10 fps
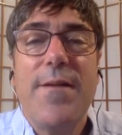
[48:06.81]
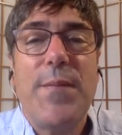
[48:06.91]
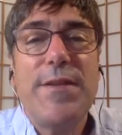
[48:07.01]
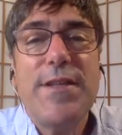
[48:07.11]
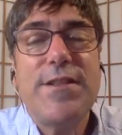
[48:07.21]

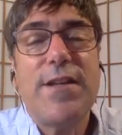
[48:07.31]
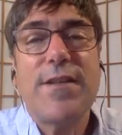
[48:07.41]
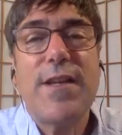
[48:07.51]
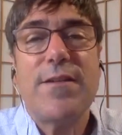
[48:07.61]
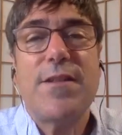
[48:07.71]
But this
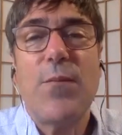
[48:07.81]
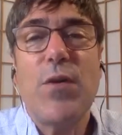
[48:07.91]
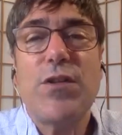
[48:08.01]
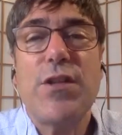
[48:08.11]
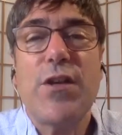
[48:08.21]
does get
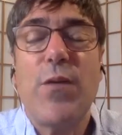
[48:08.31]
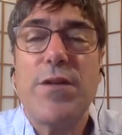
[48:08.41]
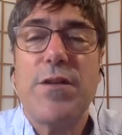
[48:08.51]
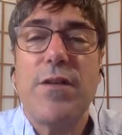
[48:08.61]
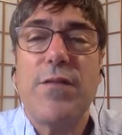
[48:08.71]
somewhat to the
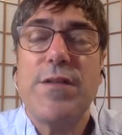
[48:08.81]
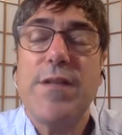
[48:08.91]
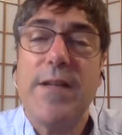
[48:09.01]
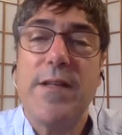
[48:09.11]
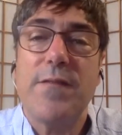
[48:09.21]
question of
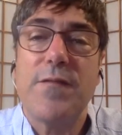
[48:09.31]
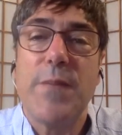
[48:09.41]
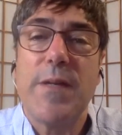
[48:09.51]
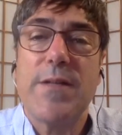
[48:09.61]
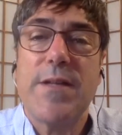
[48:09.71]
incentives,
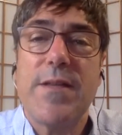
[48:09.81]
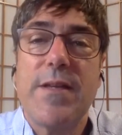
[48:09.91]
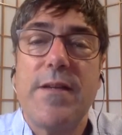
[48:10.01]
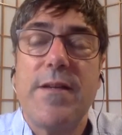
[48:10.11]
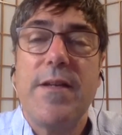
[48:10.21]
because I
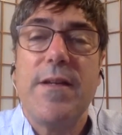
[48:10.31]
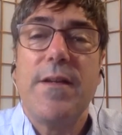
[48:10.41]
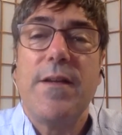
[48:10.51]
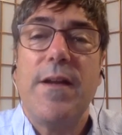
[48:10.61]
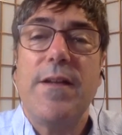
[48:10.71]
think
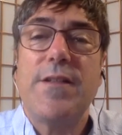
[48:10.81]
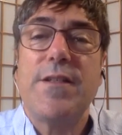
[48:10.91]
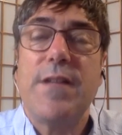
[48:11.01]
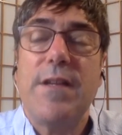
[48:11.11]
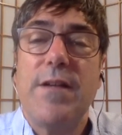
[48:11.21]

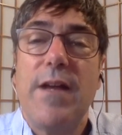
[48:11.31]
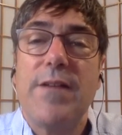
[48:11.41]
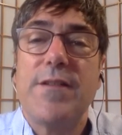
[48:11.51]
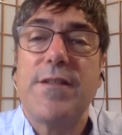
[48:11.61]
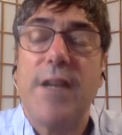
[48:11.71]

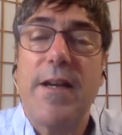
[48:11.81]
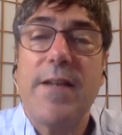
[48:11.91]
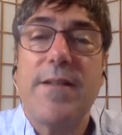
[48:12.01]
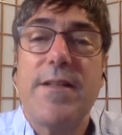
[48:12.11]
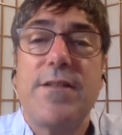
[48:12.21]

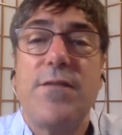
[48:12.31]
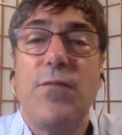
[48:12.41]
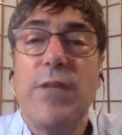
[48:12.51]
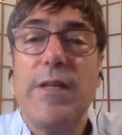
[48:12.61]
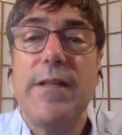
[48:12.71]
scientists
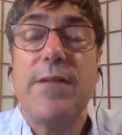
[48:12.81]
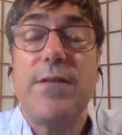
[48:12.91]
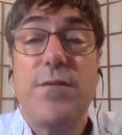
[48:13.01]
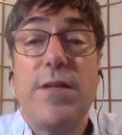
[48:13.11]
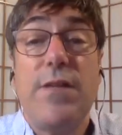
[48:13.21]
really
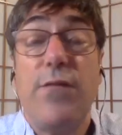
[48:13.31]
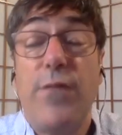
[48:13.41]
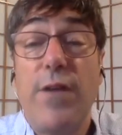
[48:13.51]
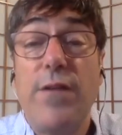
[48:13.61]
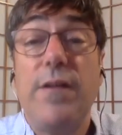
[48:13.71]
do need
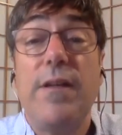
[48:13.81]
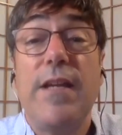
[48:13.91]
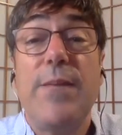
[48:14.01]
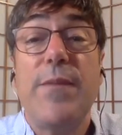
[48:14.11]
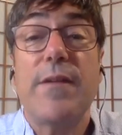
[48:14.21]
funding to
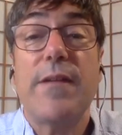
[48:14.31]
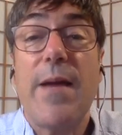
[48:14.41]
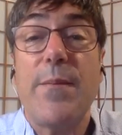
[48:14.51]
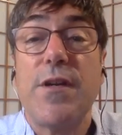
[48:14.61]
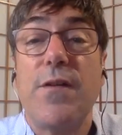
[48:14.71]
keep their
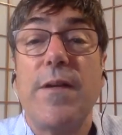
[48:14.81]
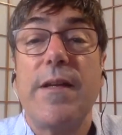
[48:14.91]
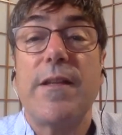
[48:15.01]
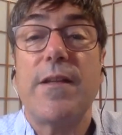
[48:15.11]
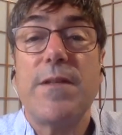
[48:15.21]
labs
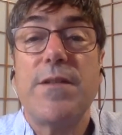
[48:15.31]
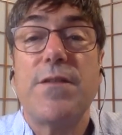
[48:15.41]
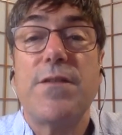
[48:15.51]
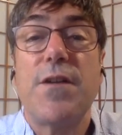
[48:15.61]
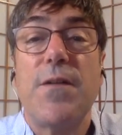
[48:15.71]
going and their
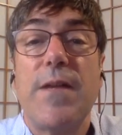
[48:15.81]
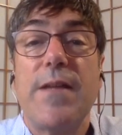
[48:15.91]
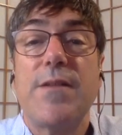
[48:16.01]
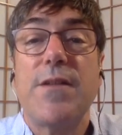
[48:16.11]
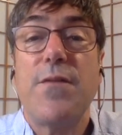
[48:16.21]
research going,
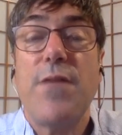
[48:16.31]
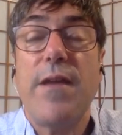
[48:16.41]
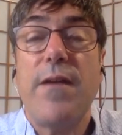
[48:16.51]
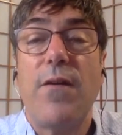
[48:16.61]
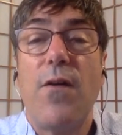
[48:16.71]
and so
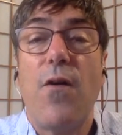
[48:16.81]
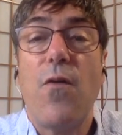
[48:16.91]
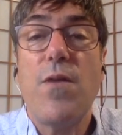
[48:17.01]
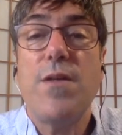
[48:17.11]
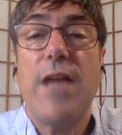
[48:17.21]
they are
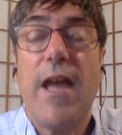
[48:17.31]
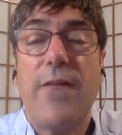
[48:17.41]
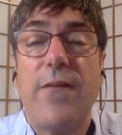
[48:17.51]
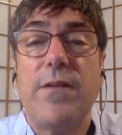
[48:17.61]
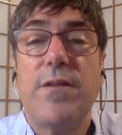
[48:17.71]
always
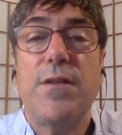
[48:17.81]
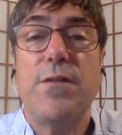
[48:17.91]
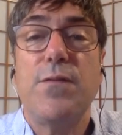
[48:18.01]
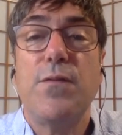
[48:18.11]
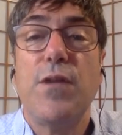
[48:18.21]
having
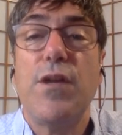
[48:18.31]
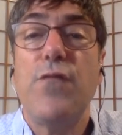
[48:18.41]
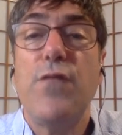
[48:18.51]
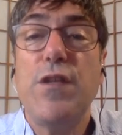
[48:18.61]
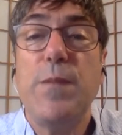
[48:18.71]
to
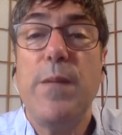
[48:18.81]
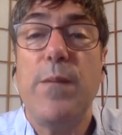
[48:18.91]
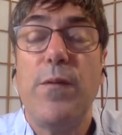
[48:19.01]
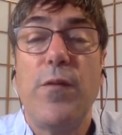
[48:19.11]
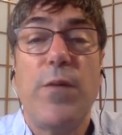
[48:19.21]
convince
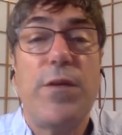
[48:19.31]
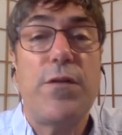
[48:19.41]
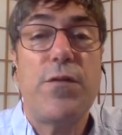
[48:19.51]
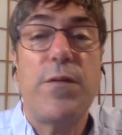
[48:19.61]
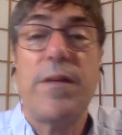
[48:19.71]
people that what
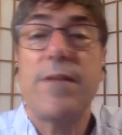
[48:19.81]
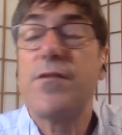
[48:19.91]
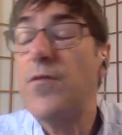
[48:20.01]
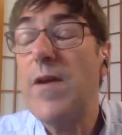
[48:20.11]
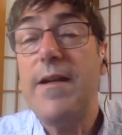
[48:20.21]
they're doing is
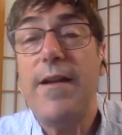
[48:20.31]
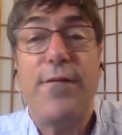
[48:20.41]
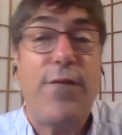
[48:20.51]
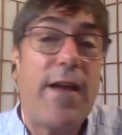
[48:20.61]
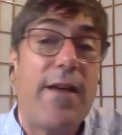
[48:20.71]
great
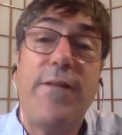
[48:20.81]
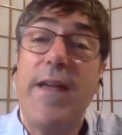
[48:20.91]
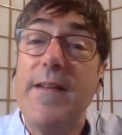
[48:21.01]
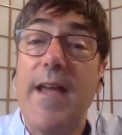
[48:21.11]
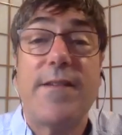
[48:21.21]
and
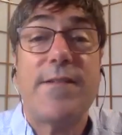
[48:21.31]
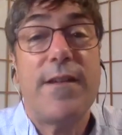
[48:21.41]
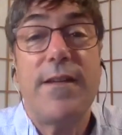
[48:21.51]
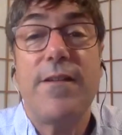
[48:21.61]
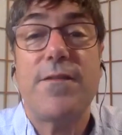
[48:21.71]

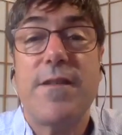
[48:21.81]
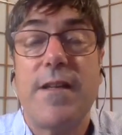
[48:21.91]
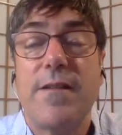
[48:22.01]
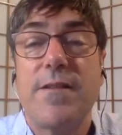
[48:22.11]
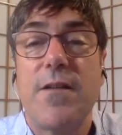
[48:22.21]
fantastic and
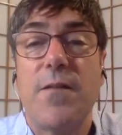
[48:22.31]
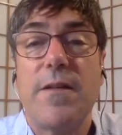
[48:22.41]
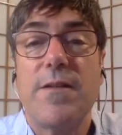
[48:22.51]
interesting and so on.